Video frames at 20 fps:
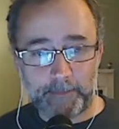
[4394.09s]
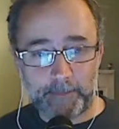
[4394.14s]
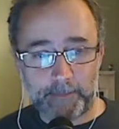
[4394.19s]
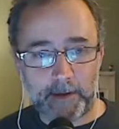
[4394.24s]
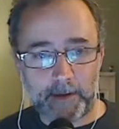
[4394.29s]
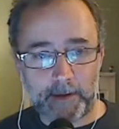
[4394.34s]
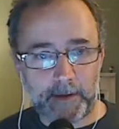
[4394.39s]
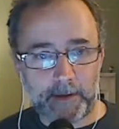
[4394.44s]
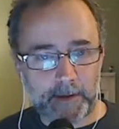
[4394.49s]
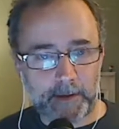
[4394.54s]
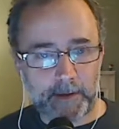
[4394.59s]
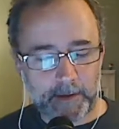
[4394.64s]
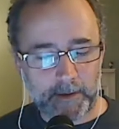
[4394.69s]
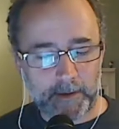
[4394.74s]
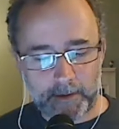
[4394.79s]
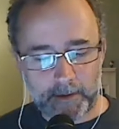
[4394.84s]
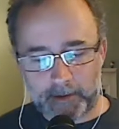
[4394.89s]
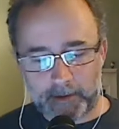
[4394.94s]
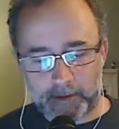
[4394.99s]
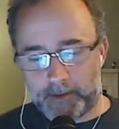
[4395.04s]

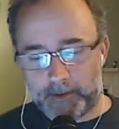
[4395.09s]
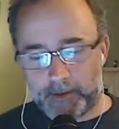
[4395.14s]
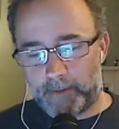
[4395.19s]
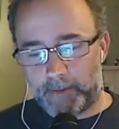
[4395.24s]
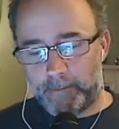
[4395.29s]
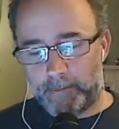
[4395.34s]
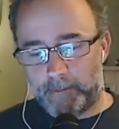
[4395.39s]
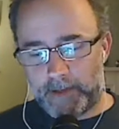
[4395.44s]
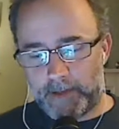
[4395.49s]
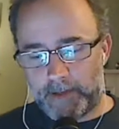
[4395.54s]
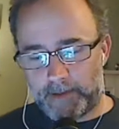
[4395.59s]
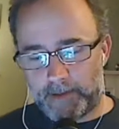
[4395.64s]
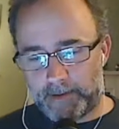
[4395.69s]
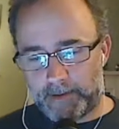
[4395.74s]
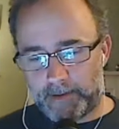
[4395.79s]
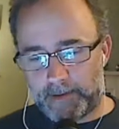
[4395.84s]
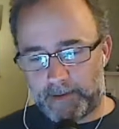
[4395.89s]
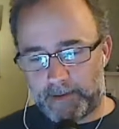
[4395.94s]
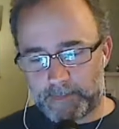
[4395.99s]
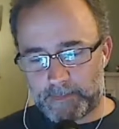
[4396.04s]

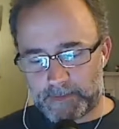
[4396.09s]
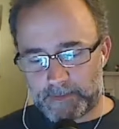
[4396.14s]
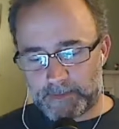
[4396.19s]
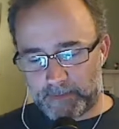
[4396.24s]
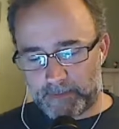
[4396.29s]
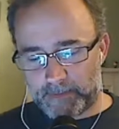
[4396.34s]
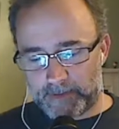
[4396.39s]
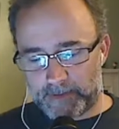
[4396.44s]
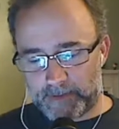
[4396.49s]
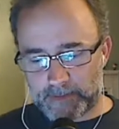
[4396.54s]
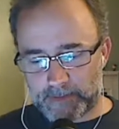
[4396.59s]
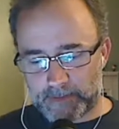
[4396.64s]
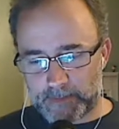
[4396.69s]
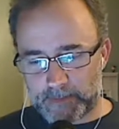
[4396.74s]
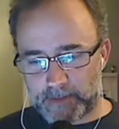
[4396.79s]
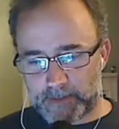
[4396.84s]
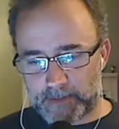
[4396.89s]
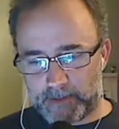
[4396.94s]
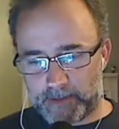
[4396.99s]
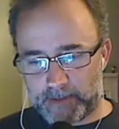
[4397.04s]
Announcements? Do we have any
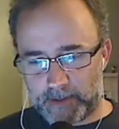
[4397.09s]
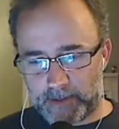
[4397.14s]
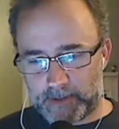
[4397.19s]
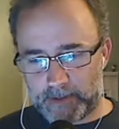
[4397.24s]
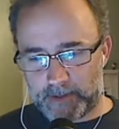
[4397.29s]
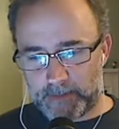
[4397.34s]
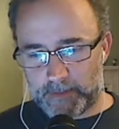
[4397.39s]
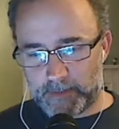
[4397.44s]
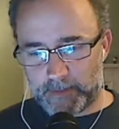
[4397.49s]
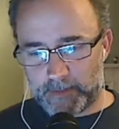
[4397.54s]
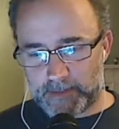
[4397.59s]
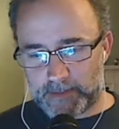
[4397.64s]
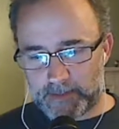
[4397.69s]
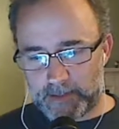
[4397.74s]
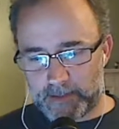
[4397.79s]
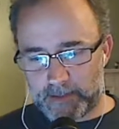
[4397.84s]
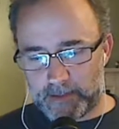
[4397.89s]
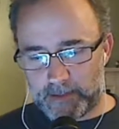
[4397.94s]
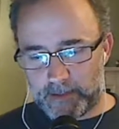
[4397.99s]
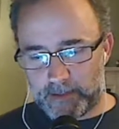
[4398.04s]
announcements? I don't
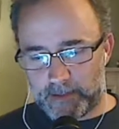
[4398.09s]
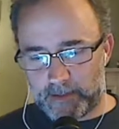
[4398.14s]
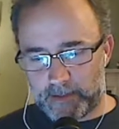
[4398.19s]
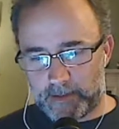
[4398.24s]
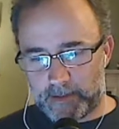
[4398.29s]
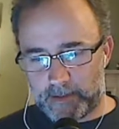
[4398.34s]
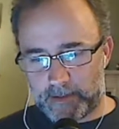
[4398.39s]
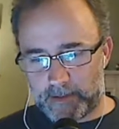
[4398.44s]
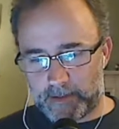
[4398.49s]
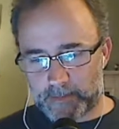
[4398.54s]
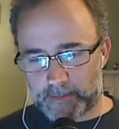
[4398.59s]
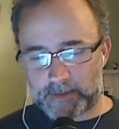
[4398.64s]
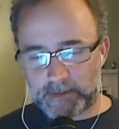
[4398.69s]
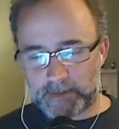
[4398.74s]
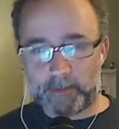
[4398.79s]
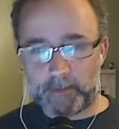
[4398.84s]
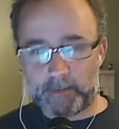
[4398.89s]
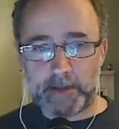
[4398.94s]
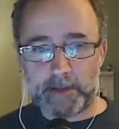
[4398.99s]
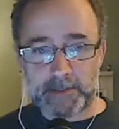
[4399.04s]
see any announcements
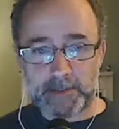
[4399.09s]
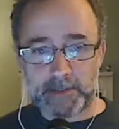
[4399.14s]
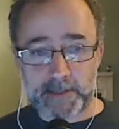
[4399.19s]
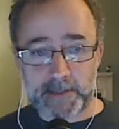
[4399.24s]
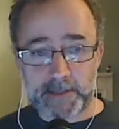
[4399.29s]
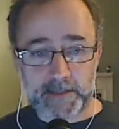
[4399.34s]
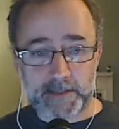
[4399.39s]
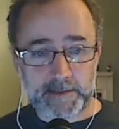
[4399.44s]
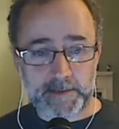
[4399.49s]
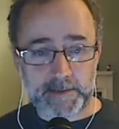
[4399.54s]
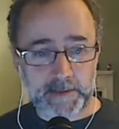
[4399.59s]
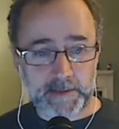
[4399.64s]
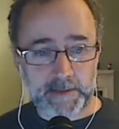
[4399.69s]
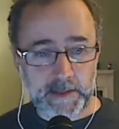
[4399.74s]
on my sheet.